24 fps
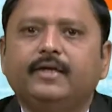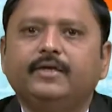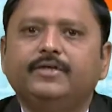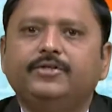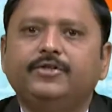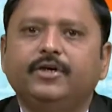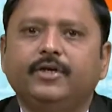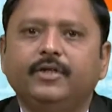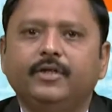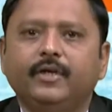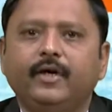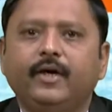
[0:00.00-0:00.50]

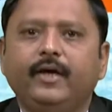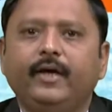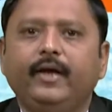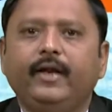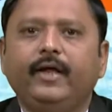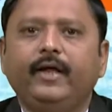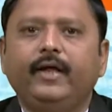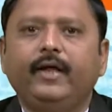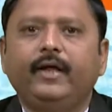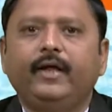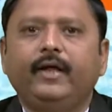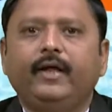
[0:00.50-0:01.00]

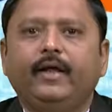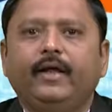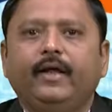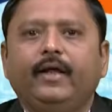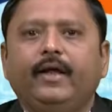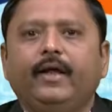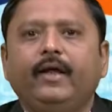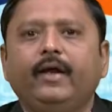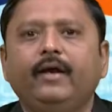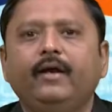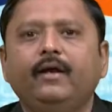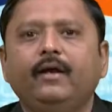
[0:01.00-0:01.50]
generally
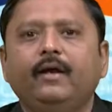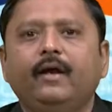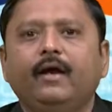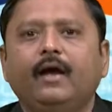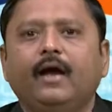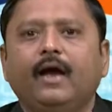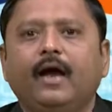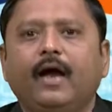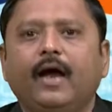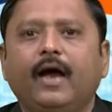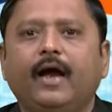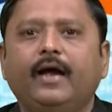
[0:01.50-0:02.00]
in
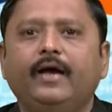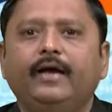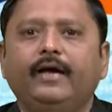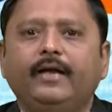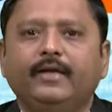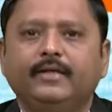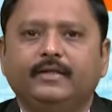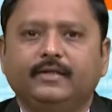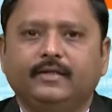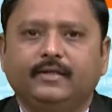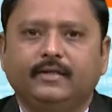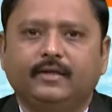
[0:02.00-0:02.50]
hard
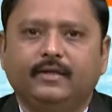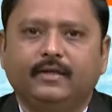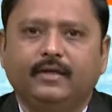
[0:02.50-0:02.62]
disk.